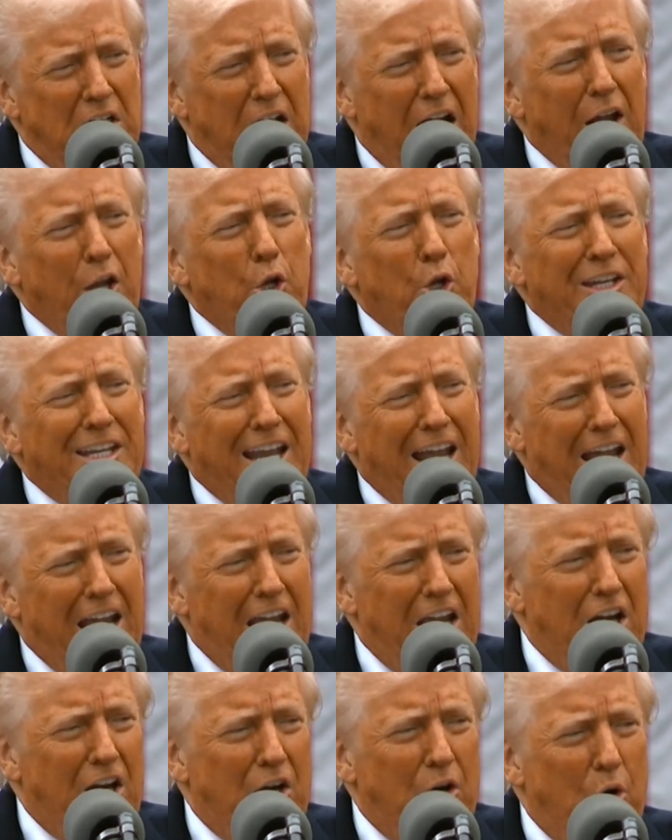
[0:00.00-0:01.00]

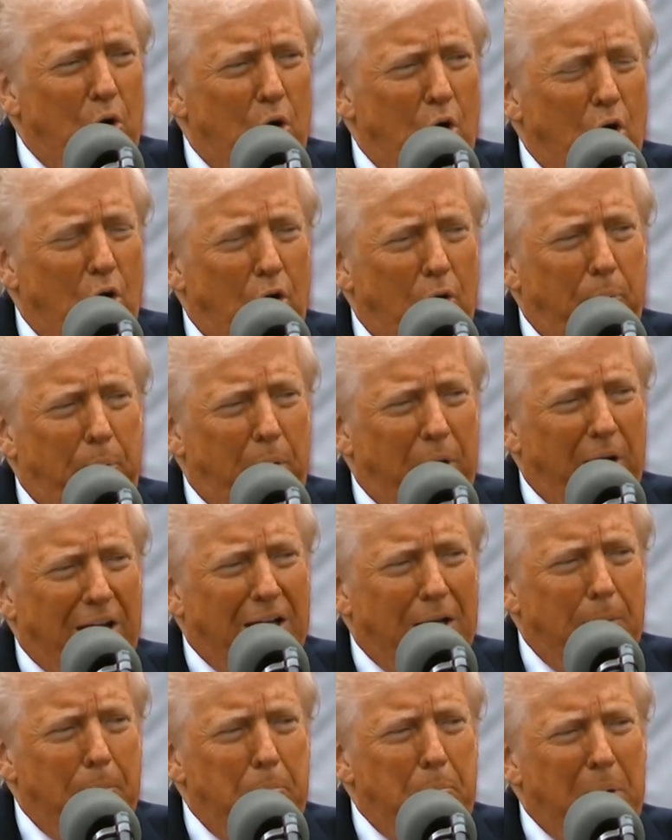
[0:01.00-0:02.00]
Hyundai are all
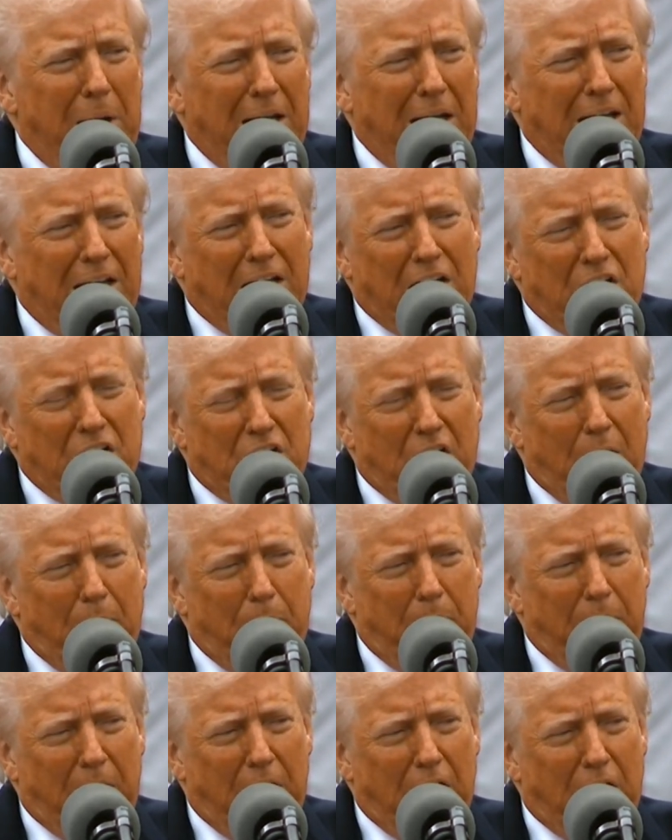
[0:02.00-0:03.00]
putting in billions
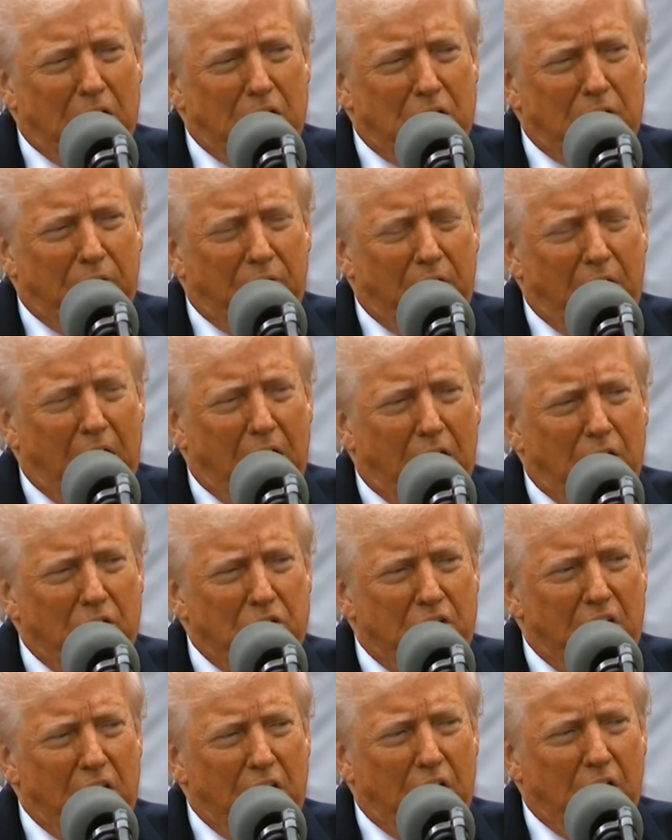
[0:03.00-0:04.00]
and billions of
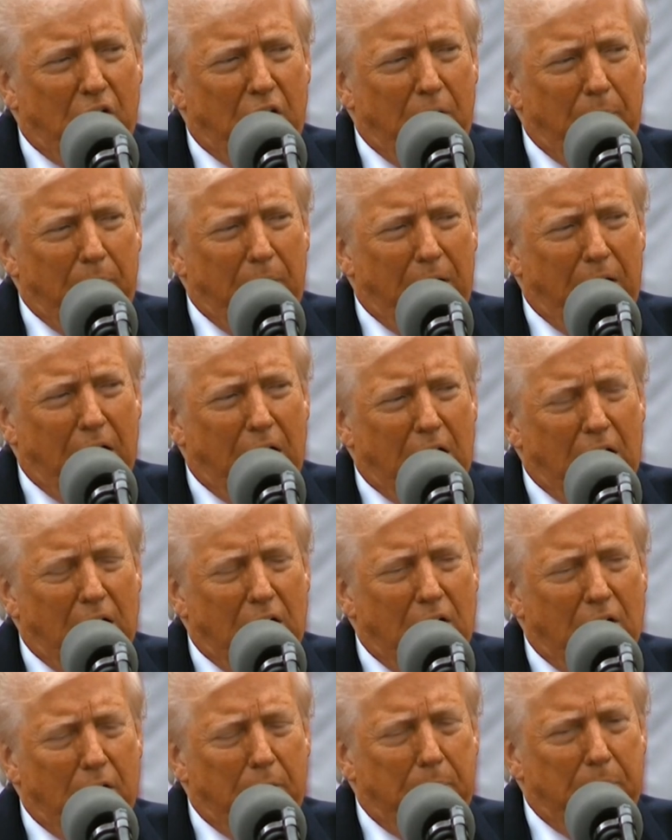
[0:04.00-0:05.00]
dollars, and they're committed
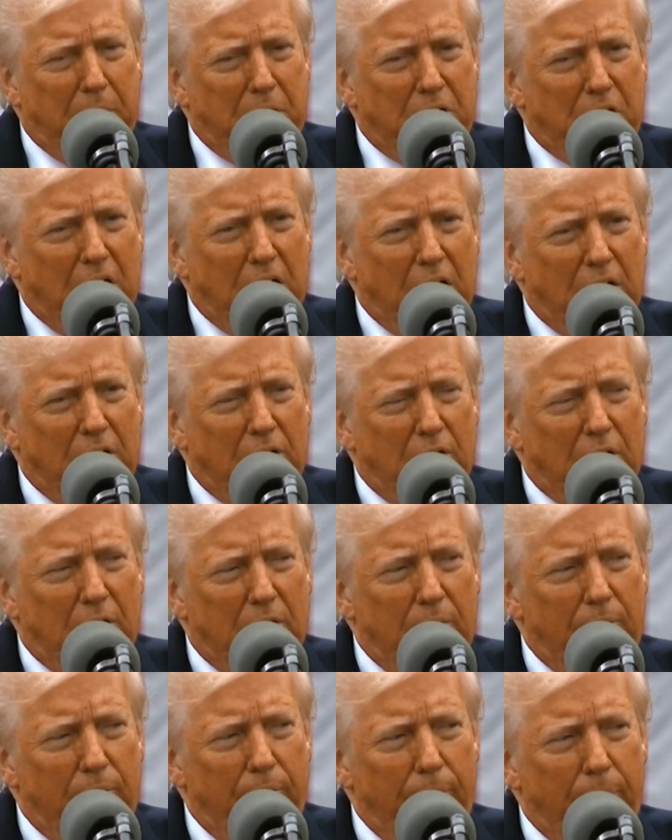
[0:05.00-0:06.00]
100%.
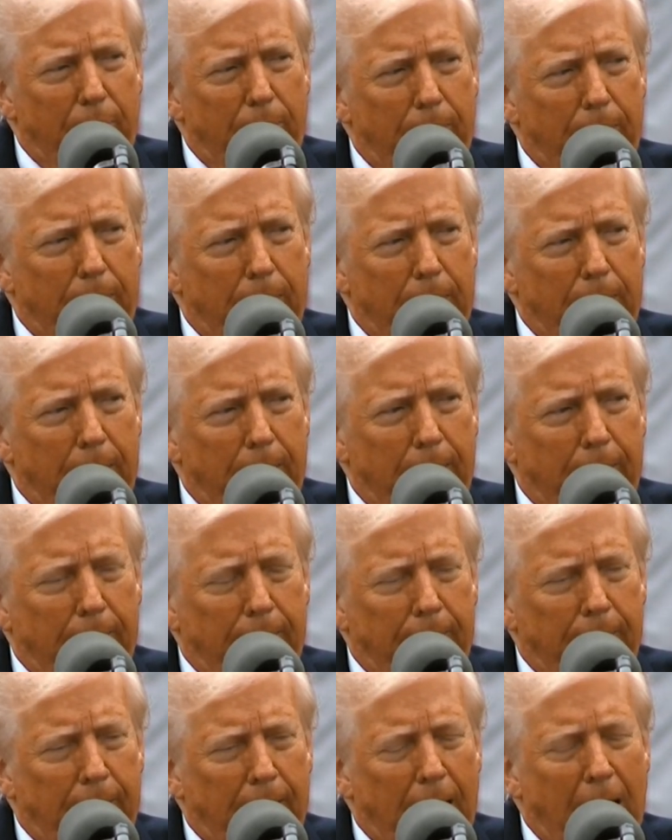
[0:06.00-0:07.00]
So.
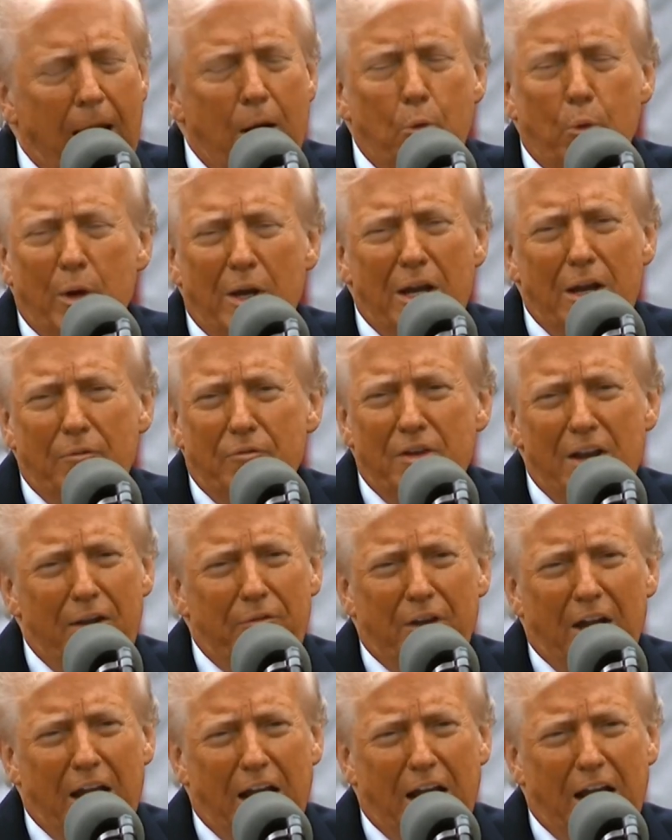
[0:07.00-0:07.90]
And we've never